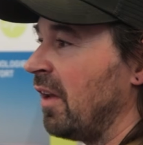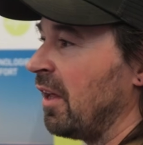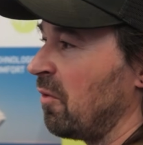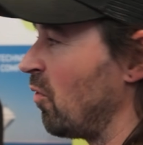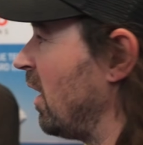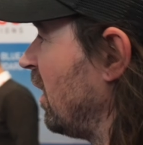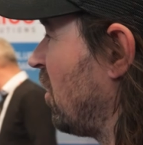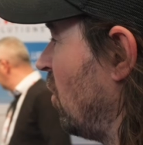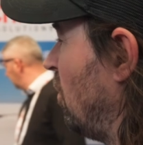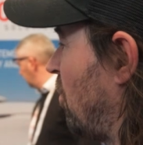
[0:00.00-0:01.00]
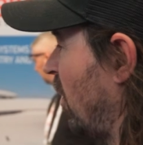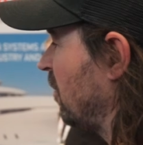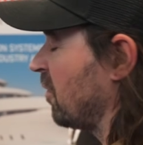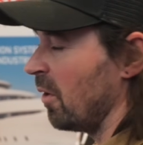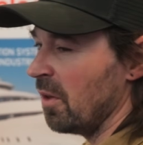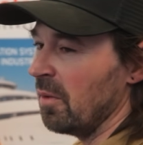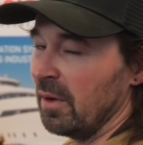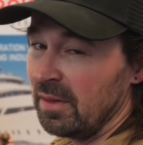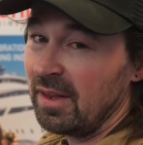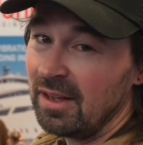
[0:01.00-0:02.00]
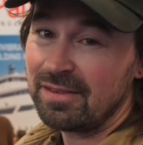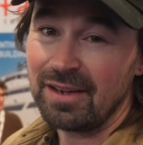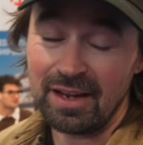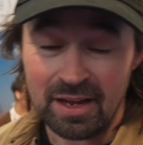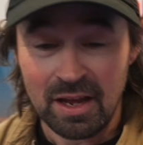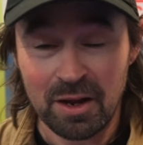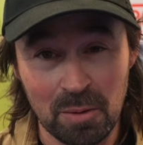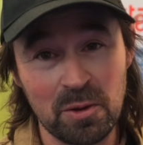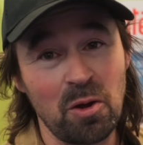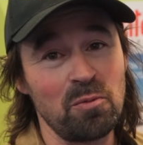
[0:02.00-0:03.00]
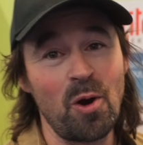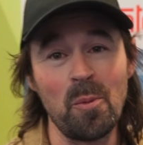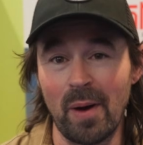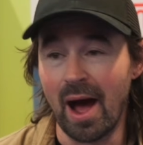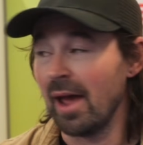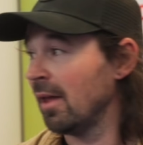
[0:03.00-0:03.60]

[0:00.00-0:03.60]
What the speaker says: of really cool products going on. It's a company called Ropeye.